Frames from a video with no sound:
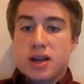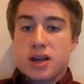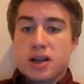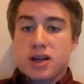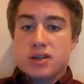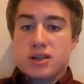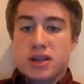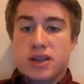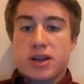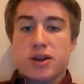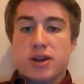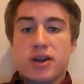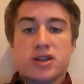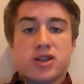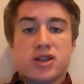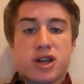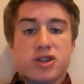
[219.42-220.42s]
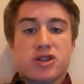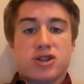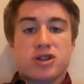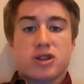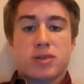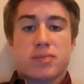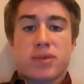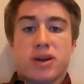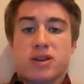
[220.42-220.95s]
Security exchanges are
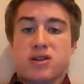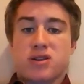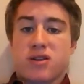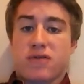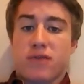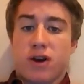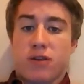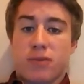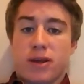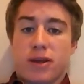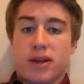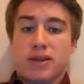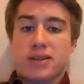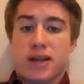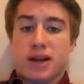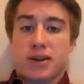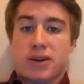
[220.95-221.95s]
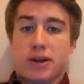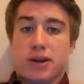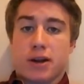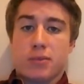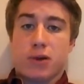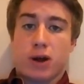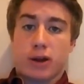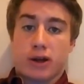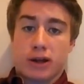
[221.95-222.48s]
the biggest involvement in secondary
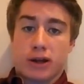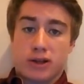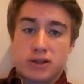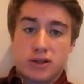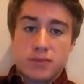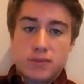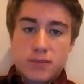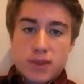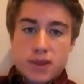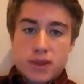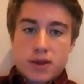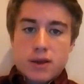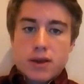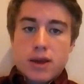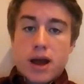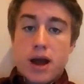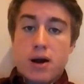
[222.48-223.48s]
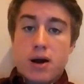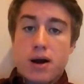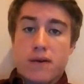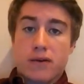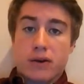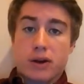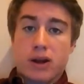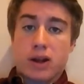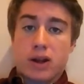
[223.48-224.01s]
markets.
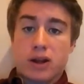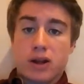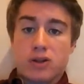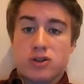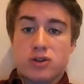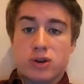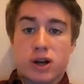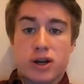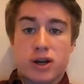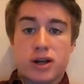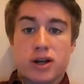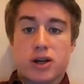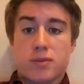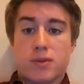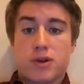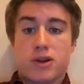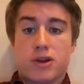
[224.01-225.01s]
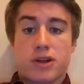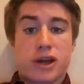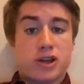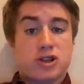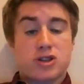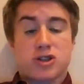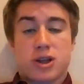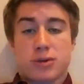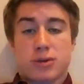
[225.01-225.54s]
However, electronic
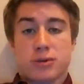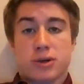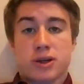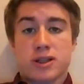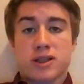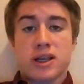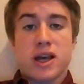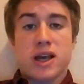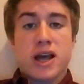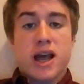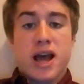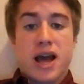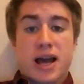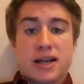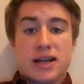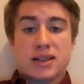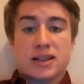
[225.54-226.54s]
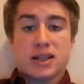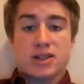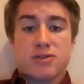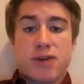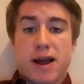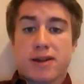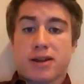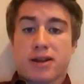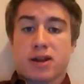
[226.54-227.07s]
communications networks has
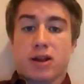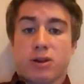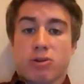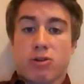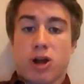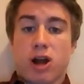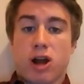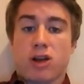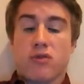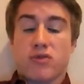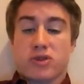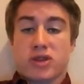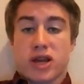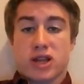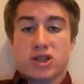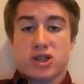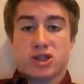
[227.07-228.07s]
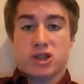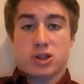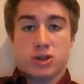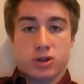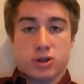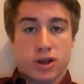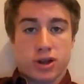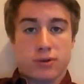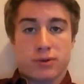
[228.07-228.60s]
attracted a lot of
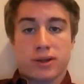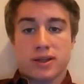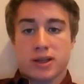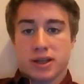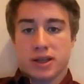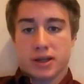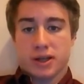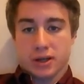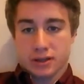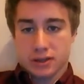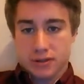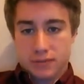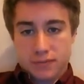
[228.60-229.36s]
attention in recent years.